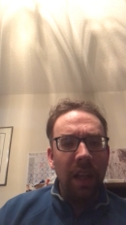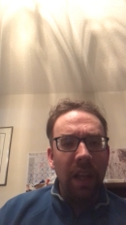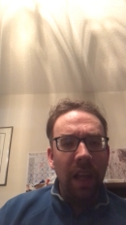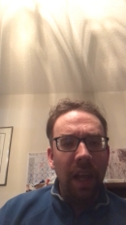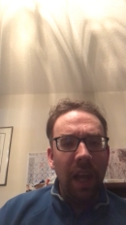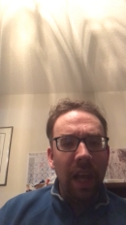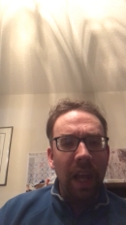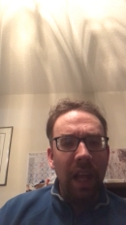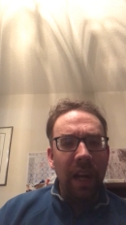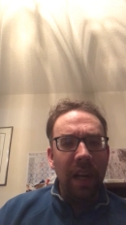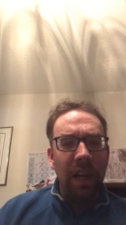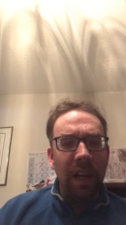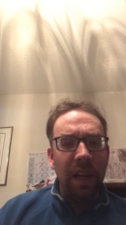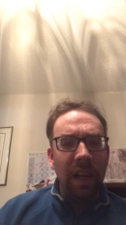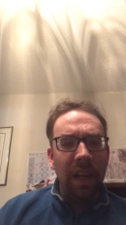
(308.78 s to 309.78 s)

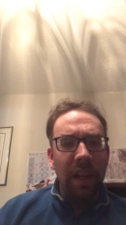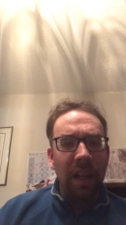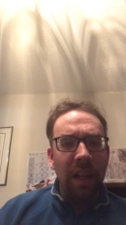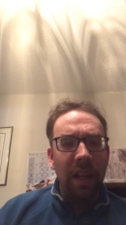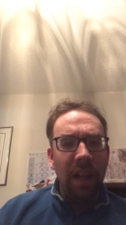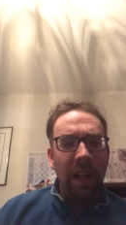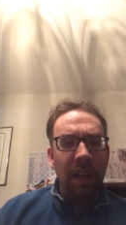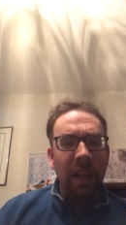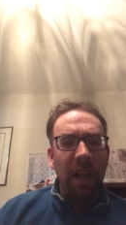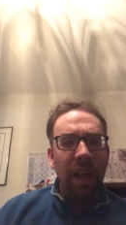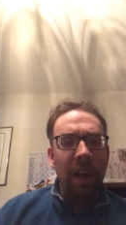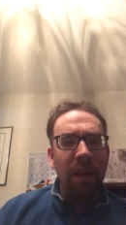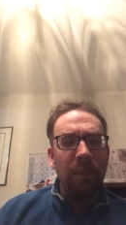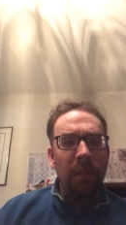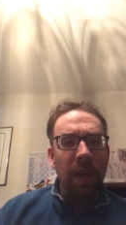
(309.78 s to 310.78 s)
And a
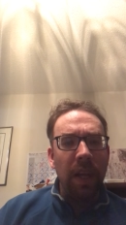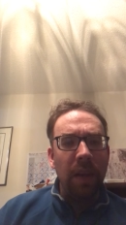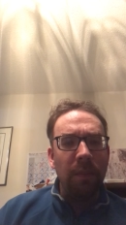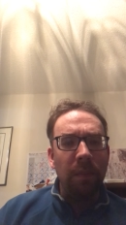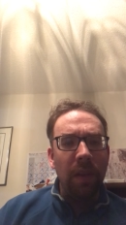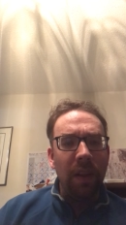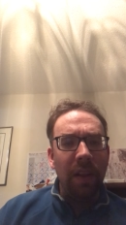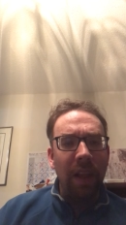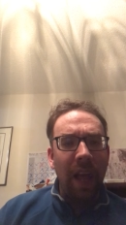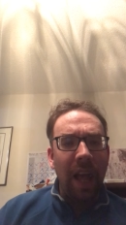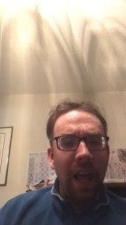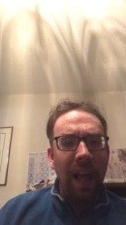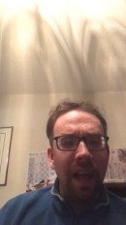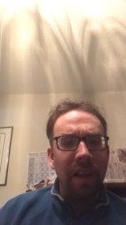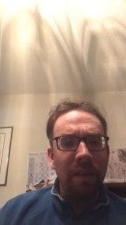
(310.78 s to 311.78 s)
lot of people
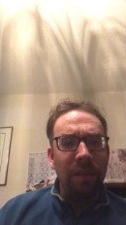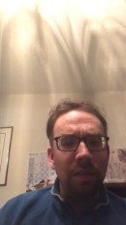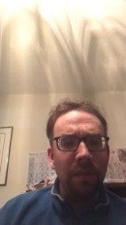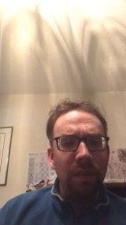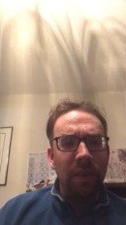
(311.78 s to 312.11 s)
have